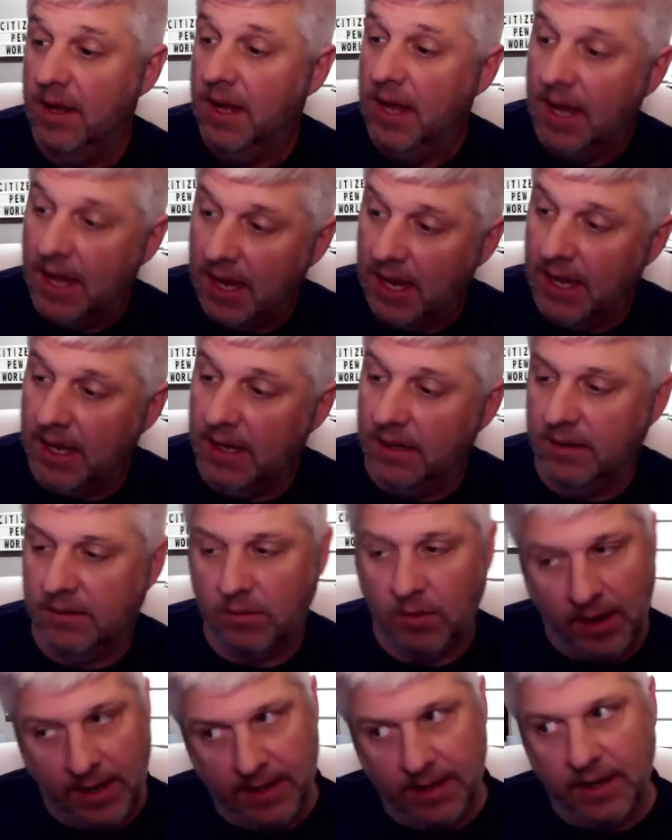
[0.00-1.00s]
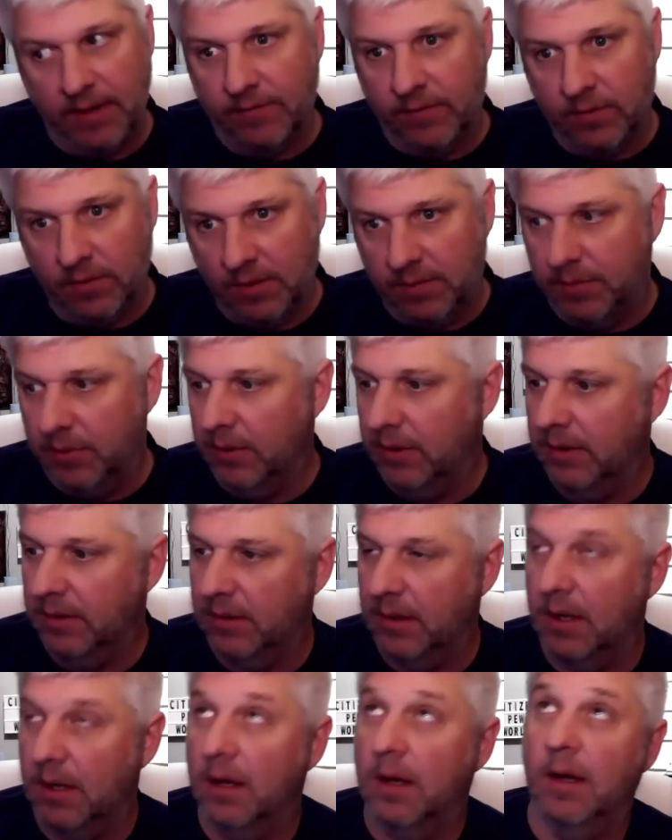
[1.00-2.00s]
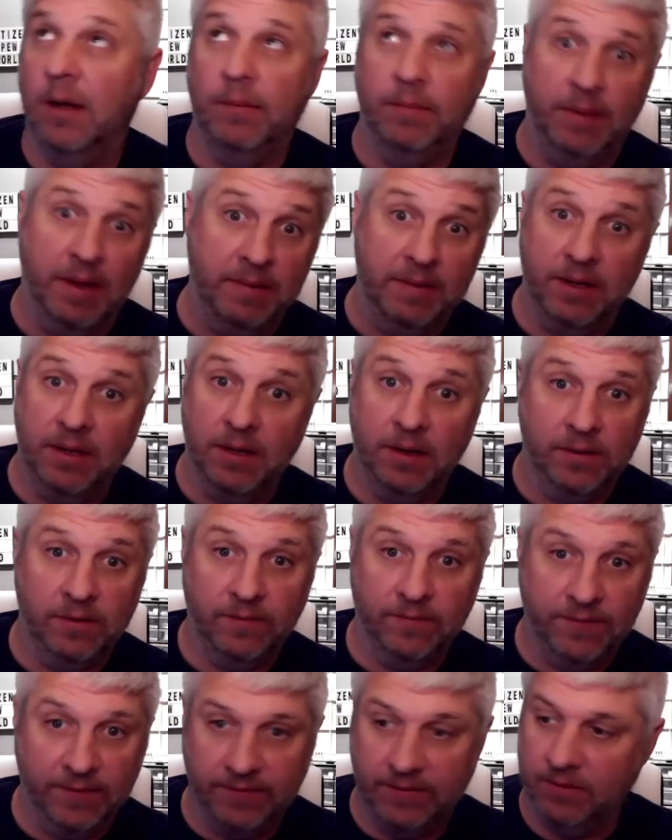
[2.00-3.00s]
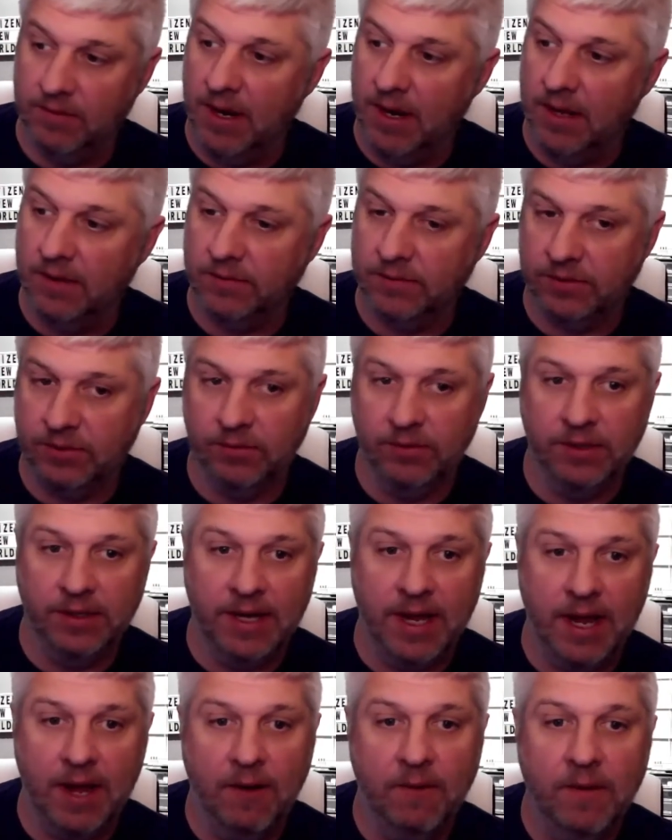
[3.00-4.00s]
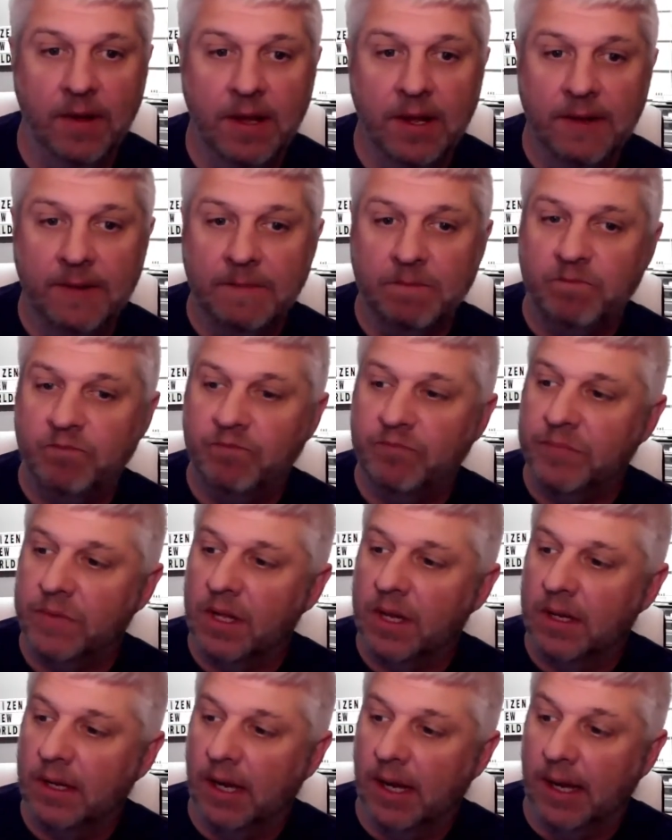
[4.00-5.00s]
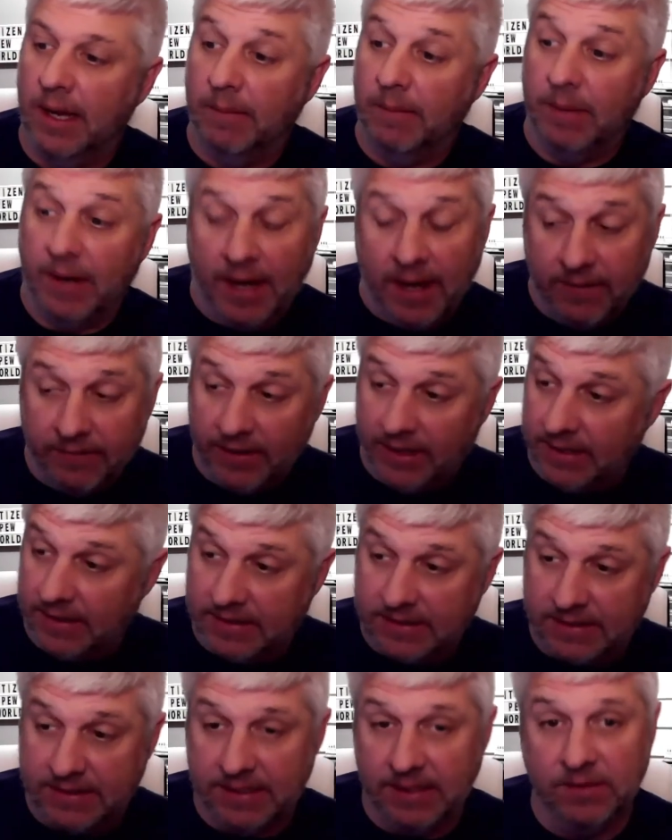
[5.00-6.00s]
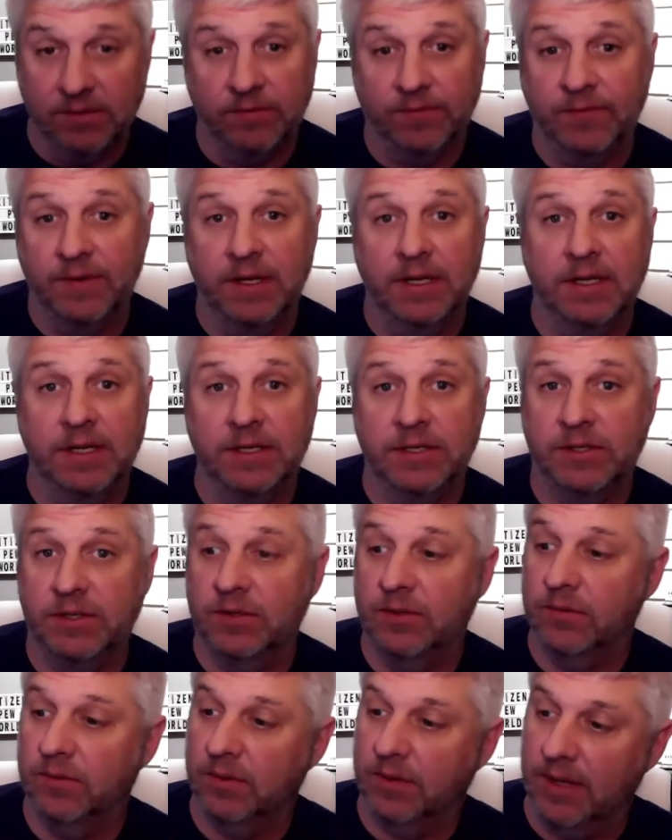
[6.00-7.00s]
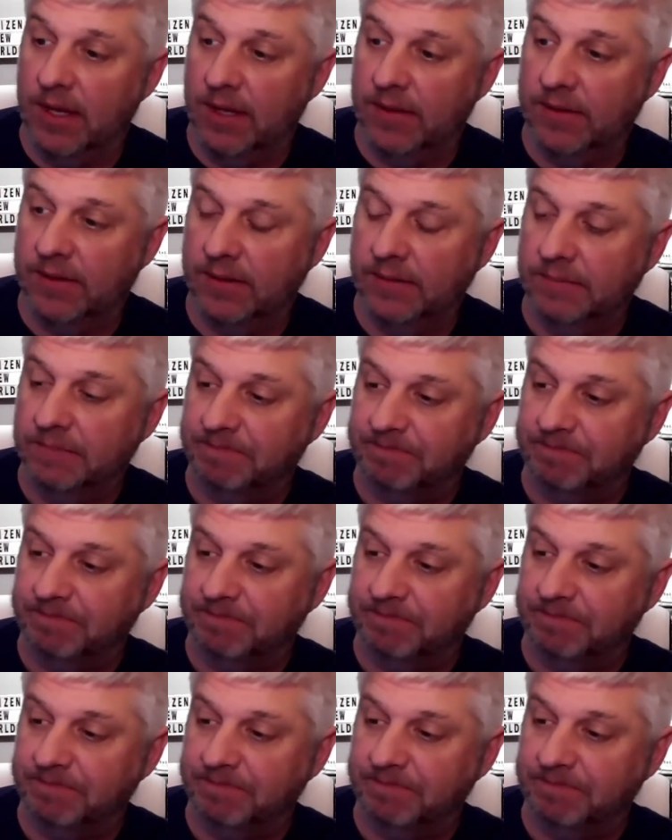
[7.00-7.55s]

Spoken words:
And granted, I've only put maybe 150 rounds through it now, but I haven't had a single feed issue or nothing.